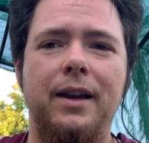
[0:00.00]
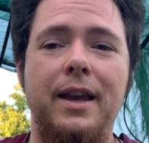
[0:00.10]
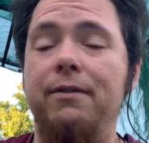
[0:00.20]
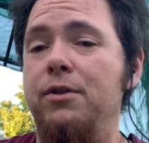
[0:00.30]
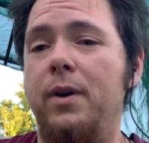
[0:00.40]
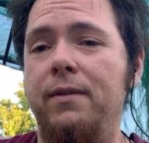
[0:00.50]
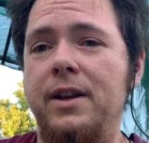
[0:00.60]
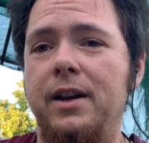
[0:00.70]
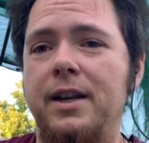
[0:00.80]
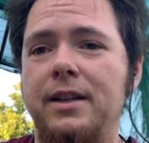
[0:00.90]
If you have
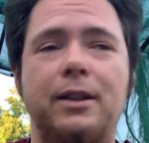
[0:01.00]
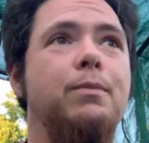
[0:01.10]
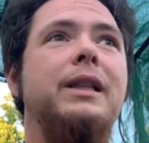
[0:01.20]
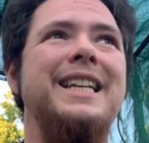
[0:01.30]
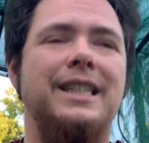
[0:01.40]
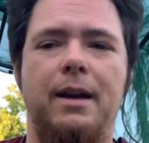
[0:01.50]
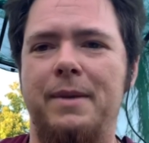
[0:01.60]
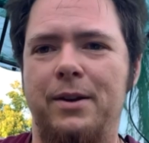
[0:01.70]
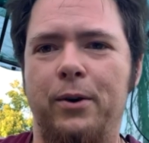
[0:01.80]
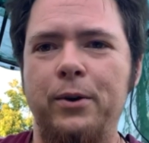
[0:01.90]
any ideas, please let
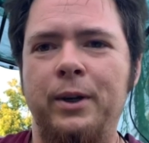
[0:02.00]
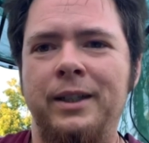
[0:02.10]
me know.